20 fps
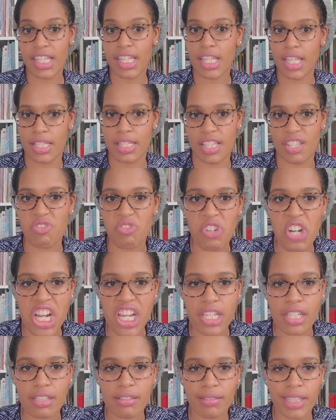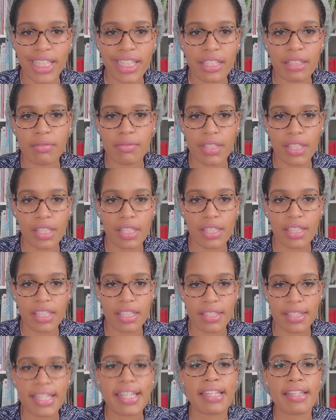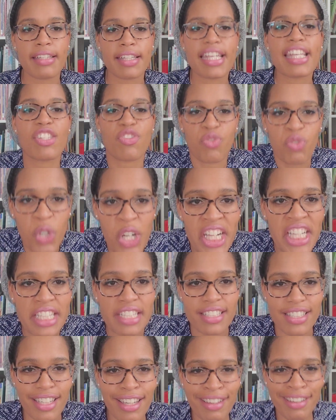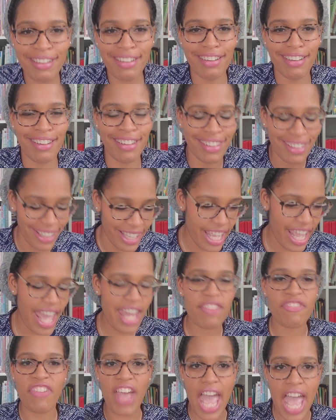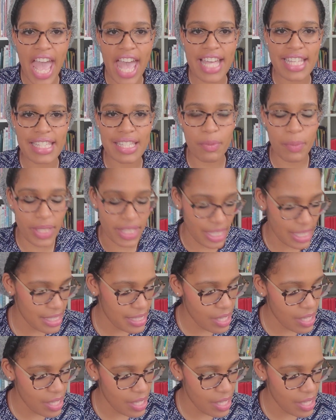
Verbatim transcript: because he's right, like he's right and fast with it.